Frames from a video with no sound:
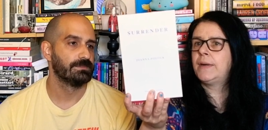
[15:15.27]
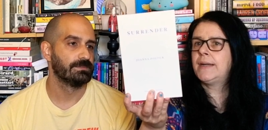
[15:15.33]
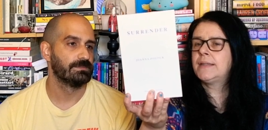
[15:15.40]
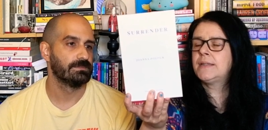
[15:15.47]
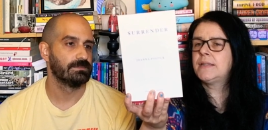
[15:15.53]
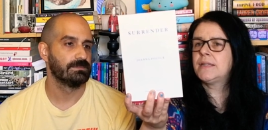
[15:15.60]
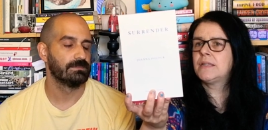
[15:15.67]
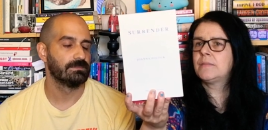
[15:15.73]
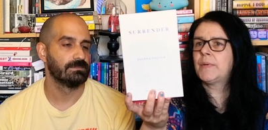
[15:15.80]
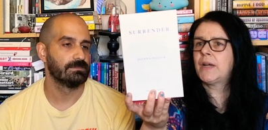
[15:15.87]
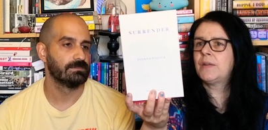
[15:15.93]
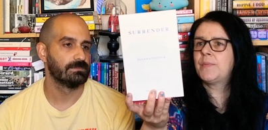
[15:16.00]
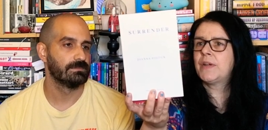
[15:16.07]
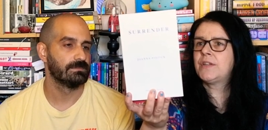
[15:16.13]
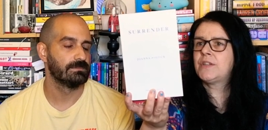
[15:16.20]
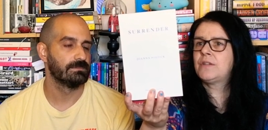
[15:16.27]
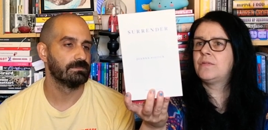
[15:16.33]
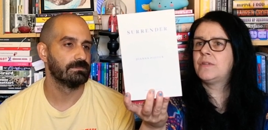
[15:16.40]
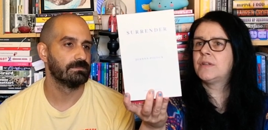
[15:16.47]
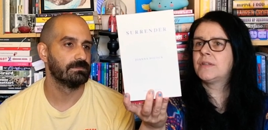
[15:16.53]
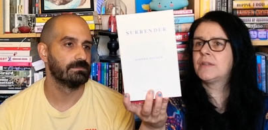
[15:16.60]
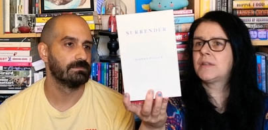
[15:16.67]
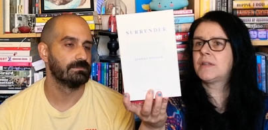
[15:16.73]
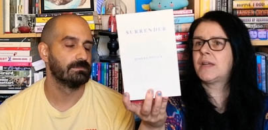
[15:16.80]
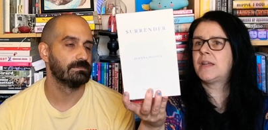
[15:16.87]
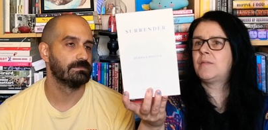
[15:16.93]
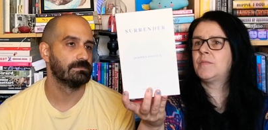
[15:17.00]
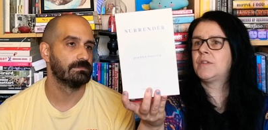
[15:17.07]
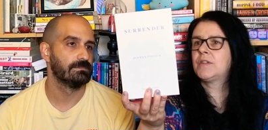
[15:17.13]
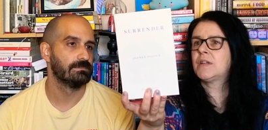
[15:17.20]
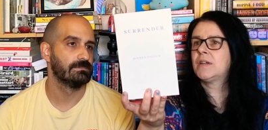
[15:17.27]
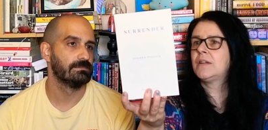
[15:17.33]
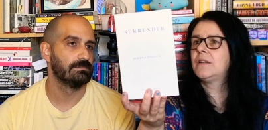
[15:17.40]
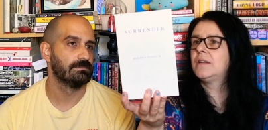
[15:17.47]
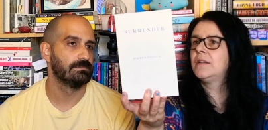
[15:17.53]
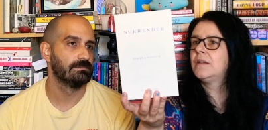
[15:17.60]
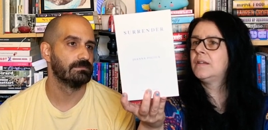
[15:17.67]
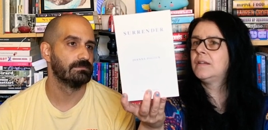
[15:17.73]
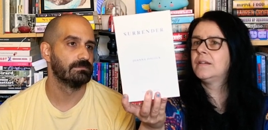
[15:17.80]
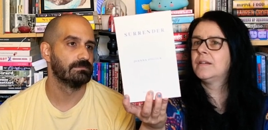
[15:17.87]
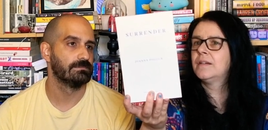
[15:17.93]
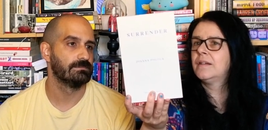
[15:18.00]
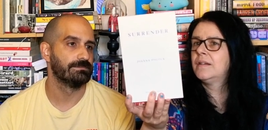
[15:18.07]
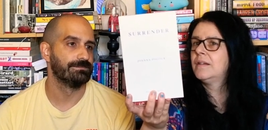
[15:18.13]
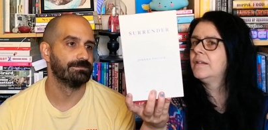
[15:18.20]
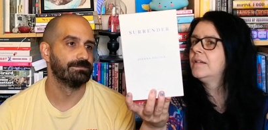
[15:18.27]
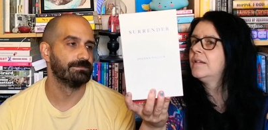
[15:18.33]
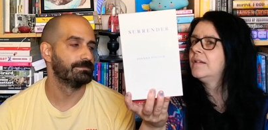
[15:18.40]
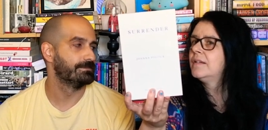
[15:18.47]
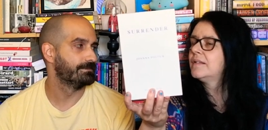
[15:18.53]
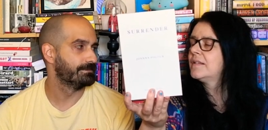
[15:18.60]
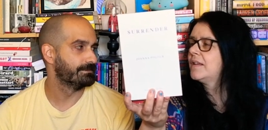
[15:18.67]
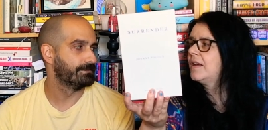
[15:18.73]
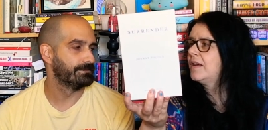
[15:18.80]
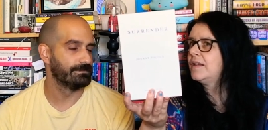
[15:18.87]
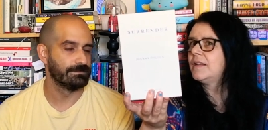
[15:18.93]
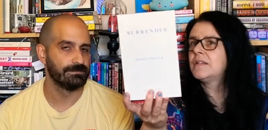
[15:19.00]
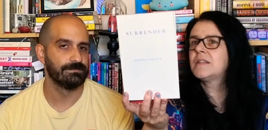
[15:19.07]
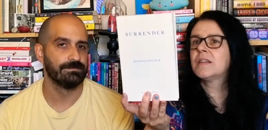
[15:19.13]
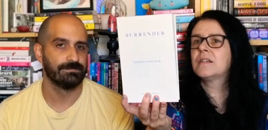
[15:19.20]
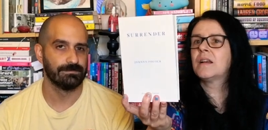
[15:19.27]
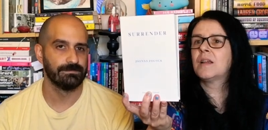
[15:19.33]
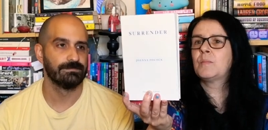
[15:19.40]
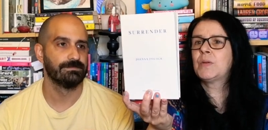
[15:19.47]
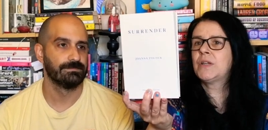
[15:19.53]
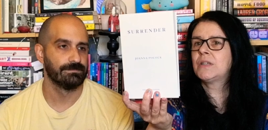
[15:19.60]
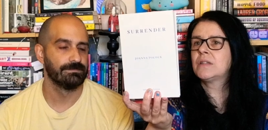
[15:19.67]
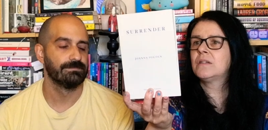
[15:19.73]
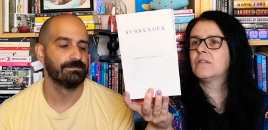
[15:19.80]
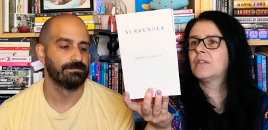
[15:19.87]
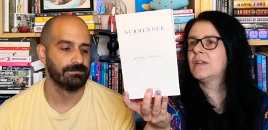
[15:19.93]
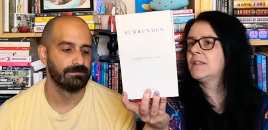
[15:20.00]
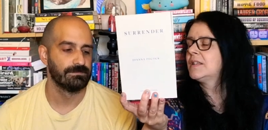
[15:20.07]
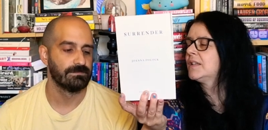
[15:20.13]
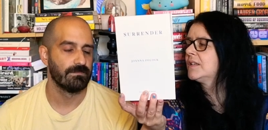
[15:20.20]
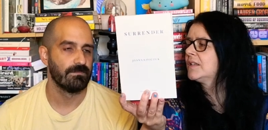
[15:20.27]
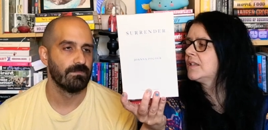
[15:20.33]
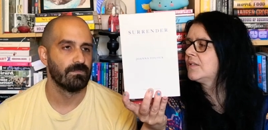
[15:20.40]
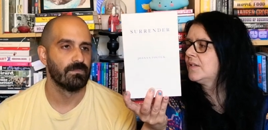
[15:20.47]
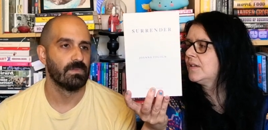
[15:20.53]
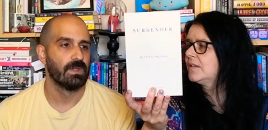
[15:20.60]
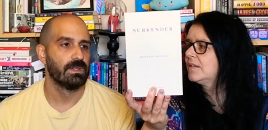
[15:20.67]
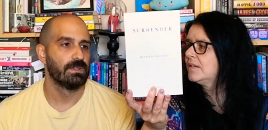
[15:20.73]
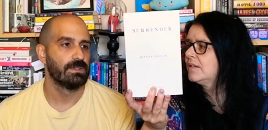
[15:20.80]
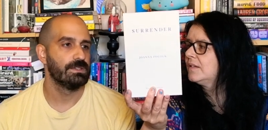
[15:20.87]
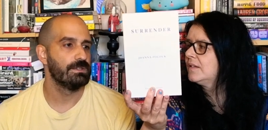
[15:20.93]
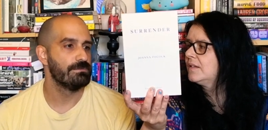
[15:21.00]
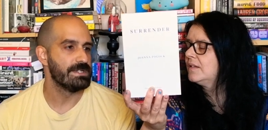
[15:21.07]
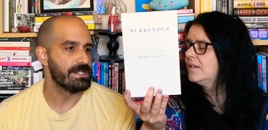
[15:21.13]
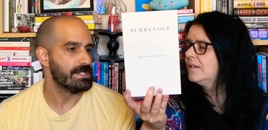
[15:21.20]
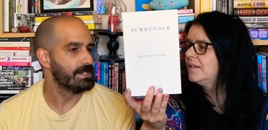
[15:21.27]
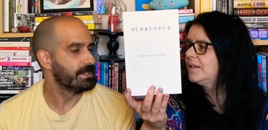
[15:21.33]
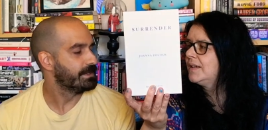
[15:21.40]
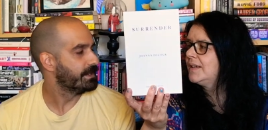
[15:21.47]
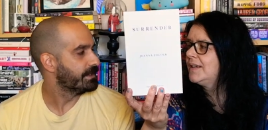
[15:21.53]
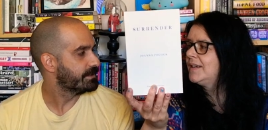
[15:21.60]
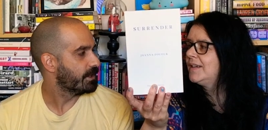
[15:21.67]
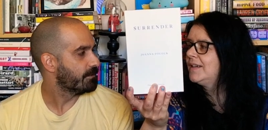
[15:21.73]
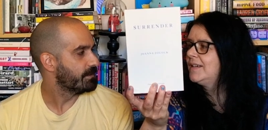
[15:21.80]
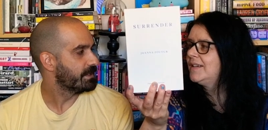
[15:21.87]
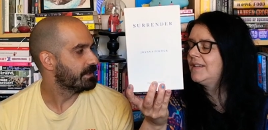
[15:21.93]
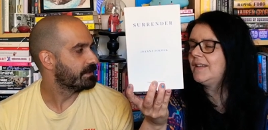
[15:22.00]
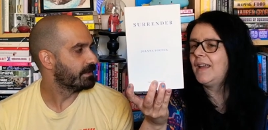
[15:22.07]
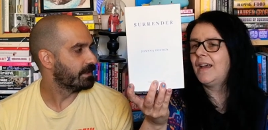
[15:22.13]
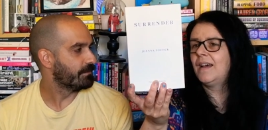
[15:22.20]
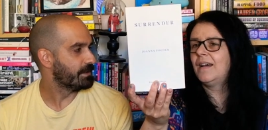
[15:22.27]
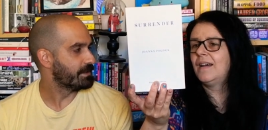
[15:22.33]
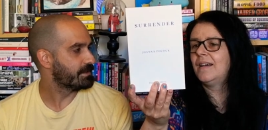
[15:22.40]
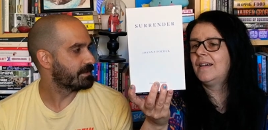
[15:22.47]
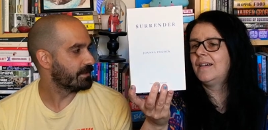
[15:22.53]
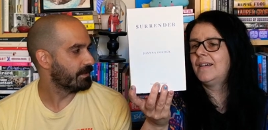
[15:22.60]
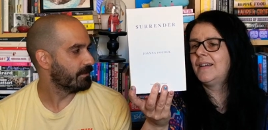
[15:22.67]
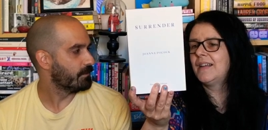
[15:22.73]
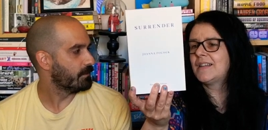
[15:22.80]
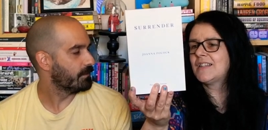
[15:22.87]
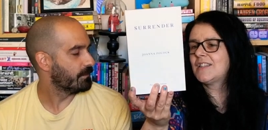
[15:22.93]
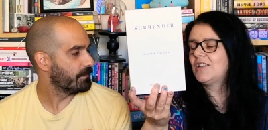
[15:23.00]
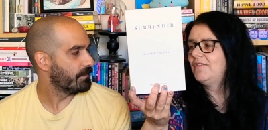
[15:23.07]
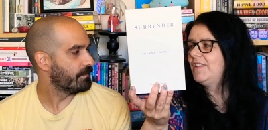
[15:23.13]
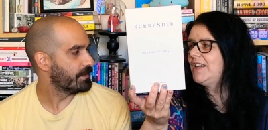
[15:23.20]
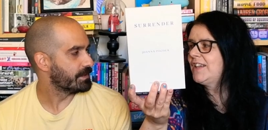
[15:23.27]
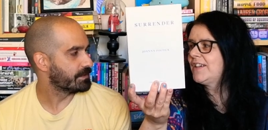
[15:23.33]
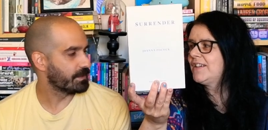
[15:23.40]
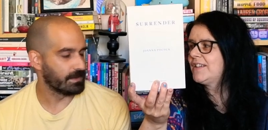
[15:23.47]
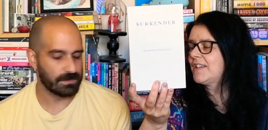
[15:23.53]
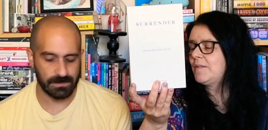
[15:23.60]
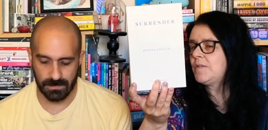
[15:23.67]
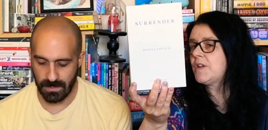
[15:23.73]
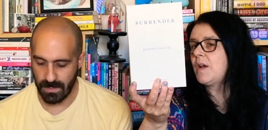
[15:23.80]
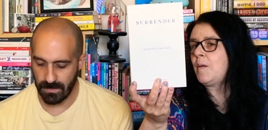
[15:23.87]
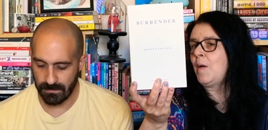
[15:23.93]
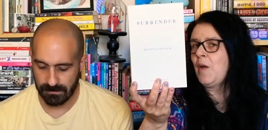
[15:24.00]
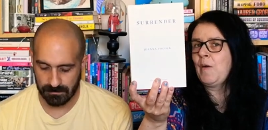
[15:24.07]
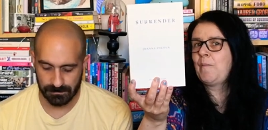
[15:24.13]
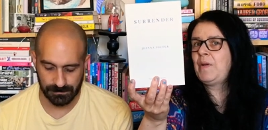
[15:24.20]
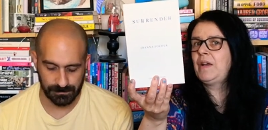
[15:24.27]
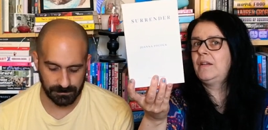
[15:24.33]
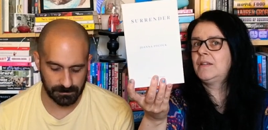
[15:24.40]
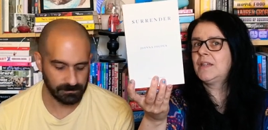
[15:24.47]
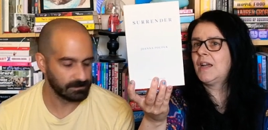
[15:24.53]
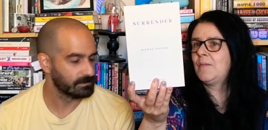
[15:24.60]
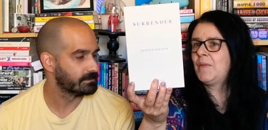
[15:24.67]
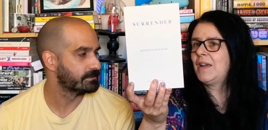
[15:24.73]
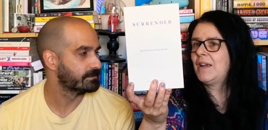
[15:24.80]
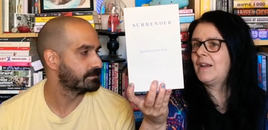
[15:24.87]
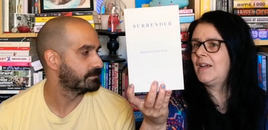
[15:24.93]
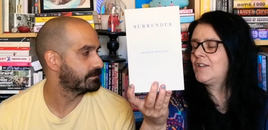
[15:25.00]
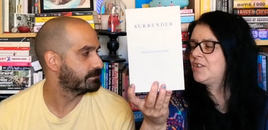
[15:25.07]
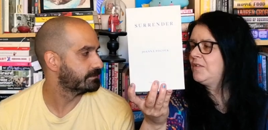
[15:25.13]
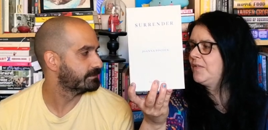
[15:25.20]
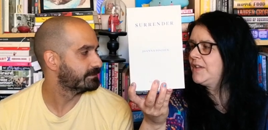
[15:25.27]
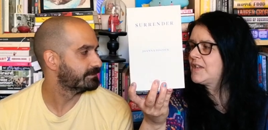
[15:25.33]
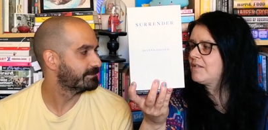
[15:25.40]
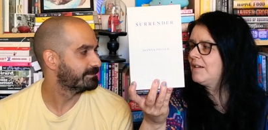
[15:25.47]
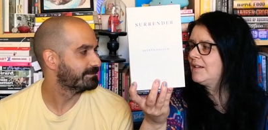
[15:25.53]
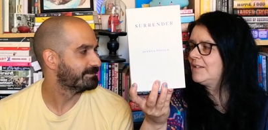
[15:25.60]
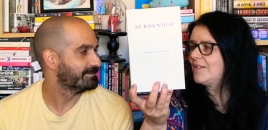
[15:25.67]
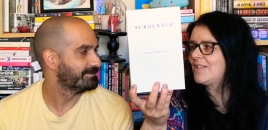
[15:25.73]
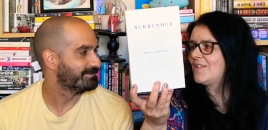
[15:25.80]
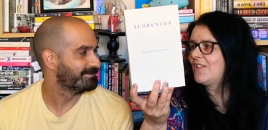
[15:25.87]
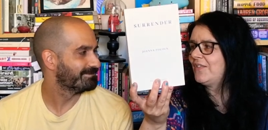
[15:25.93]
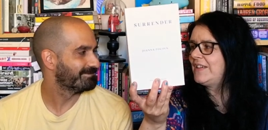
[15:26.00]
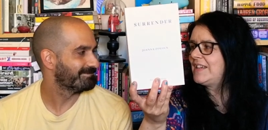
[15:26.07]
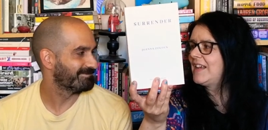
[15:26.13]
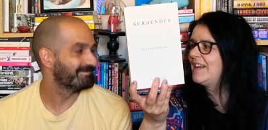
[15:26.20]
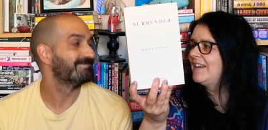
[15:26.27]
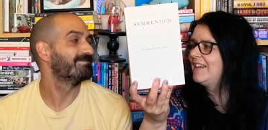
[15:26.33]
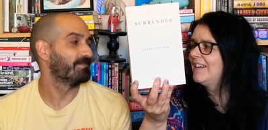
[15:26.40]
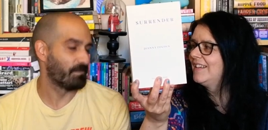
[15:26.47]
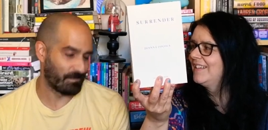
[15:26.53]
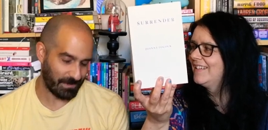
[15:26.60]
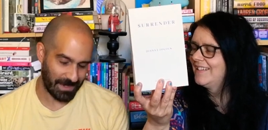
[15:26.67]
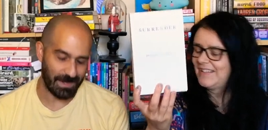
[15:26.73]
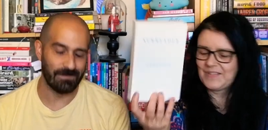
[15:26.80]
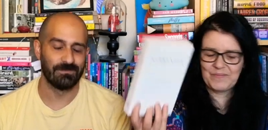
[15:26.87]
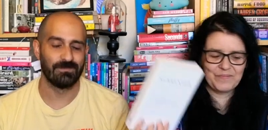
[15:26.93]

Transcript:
Speaker 1: West, inspired by a two-year stay in Montana. Mm. And it's like personal crisis as well.
Speaker 2: You read it and then tell me. Yeah, it does look really good. yeah.
Speaker 1: Building up my collection of Fitzcarraldos, and not reading any. Yeah,